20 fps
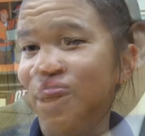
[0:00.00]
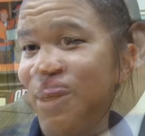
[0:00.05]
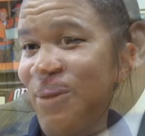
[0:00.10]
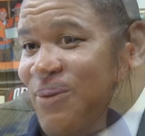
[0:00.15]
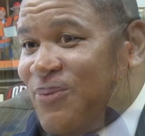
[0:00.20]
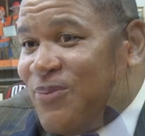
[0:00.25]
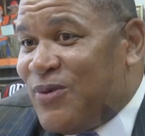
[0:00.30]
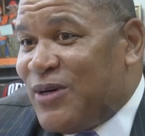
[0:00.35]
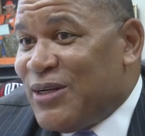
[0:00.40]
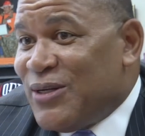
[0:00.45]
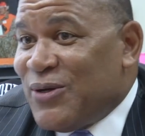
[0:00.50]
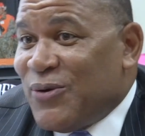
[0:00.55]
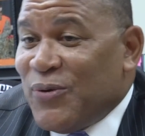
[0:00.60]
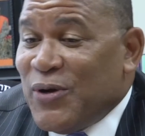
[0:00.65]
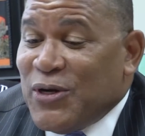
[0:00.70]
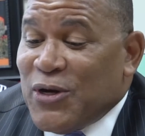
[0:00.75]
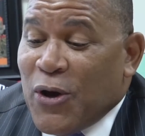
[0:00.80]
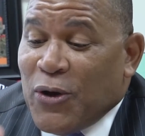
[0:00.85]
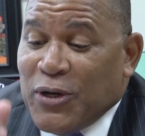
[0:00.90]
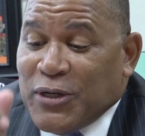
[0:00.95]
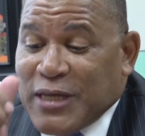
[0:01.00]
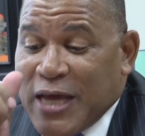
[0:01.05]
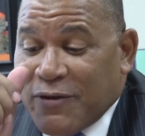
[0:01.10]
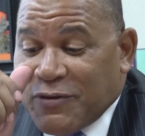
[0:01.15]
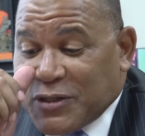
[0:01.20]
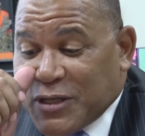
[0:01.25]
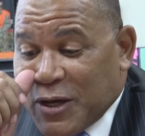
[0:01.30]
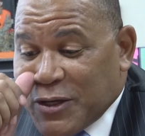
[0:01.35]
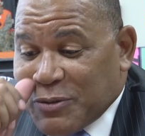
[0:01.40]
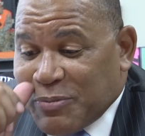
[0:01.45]
When, when, when Nolen
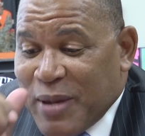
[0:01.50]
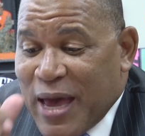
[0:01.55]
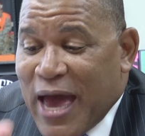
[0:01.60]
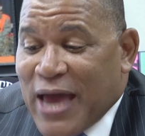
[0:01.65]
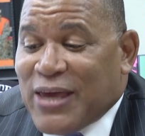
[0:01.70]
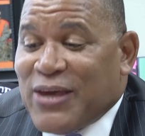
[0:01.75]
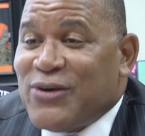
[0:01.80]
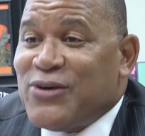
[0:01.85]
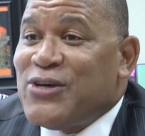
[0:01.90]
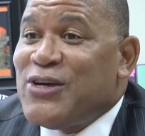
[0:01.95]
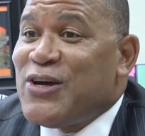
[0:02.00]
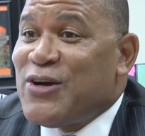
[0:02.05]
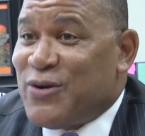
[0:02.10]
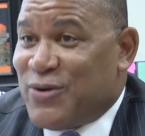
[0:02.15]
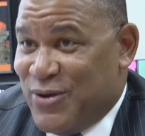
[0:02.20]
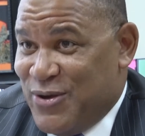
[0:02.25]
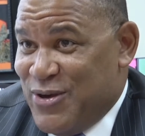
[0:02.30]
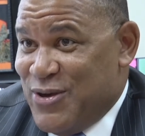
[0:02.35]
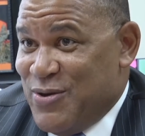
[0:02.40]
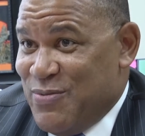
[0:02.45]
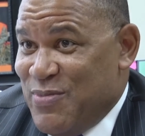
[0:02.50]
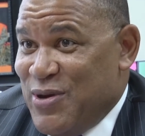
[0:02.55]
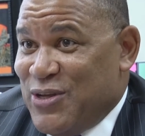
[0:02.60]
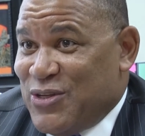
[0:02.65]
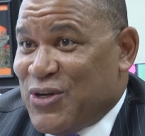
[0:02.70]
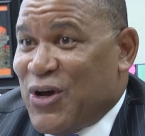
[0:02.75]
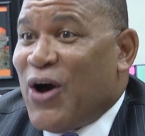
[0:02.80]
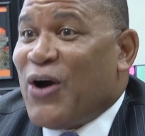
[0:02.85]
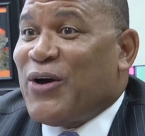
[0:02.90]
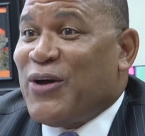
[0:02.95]
Davis comes back, he will hear me
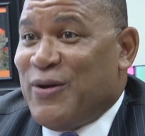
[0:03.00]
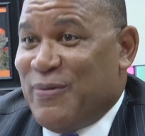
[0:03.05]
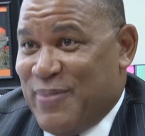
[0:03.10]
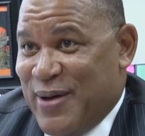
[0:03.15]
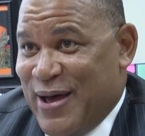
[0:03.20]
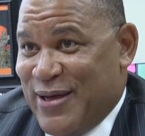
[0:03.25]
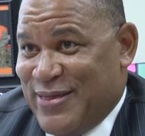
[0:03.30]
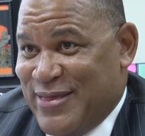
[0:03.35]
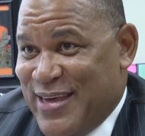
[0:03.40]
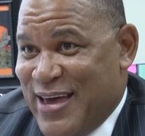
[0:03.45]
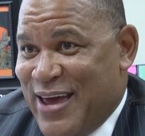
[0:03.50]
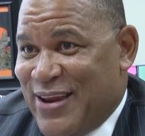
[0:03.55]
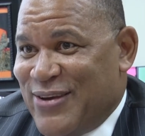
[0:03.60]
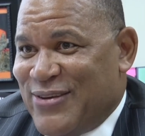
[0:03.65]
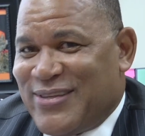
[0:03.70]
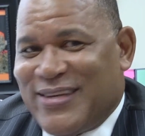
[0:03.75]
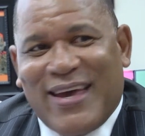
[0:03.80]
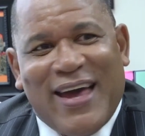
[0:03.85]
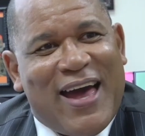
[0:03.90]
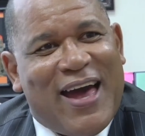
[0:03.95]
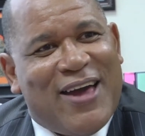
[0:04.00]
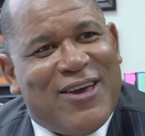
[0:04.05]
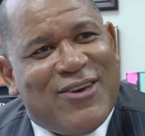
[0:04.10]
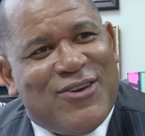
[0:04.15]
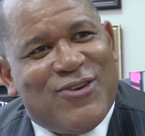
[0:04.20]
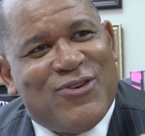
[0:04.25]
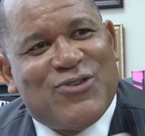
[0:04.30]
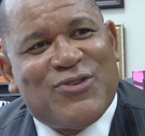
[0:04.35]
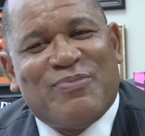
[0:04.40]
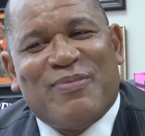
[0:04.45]
talking about that. He'll say, ah, you're
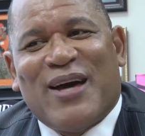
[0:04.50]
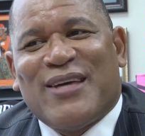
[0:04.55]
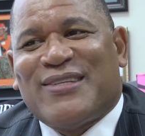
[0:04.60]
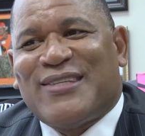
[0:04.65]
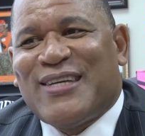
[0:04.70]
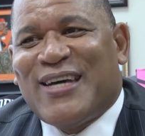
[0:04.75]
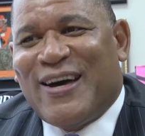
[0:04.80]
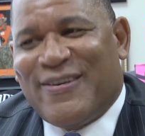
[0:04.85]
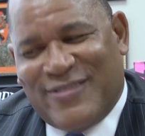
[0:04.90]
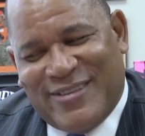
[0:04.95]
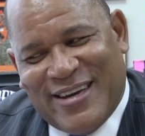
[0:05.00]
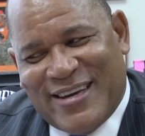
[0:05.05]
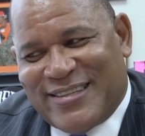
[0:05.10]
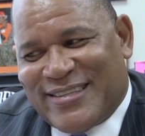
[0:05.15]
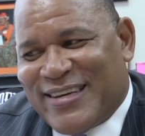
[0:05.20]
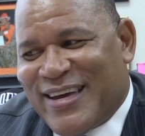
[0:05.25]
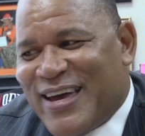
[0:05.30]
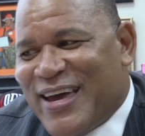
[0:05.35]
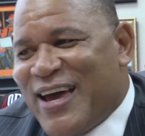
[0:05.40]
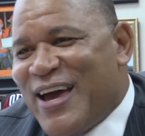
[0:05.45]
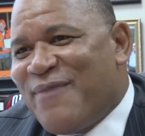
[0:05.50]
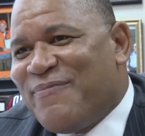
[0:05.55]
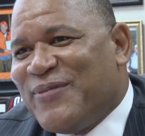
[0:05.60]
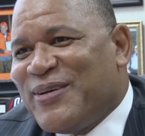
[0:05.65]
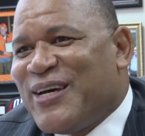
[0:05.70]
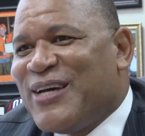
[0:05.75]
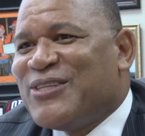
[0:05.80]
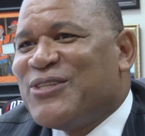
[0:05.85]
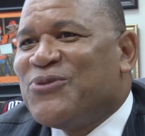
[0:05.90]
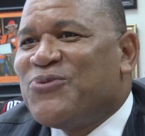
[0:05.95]
using my stuff. Yes, I am,
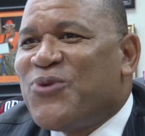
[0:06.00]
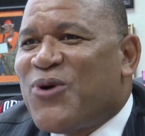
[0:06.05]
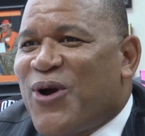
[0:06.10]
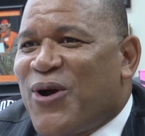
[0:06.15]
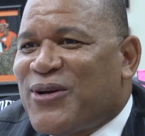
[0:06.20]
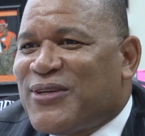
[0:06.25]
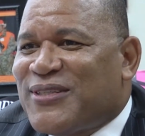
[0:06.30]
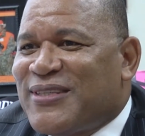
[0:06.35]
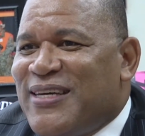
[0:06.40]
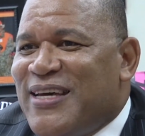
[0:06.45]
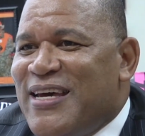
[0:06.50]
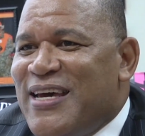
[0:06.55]
because it works